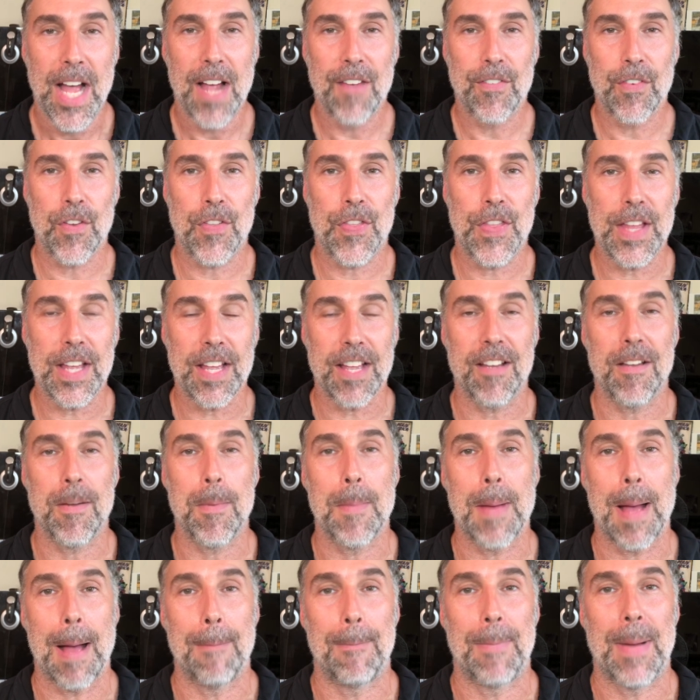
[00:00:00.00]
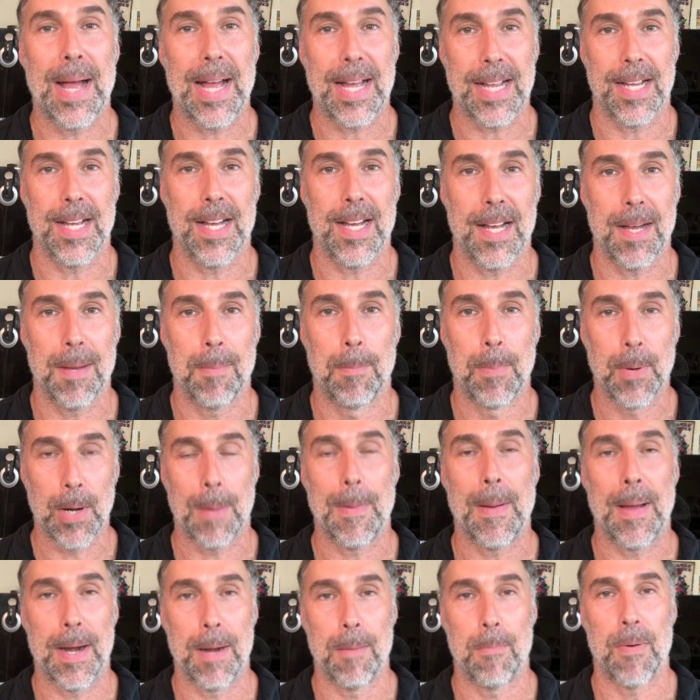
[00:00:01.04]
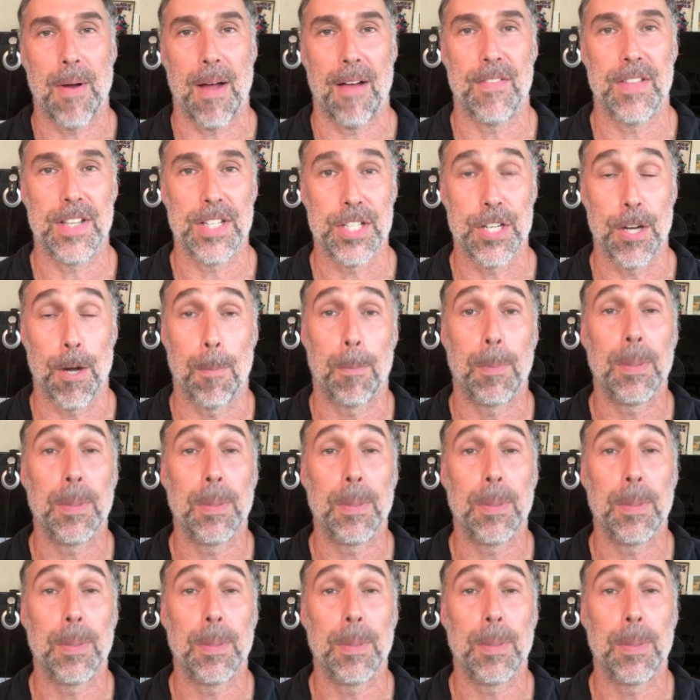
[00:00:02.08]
If you're thinking about buying a book about improv this year,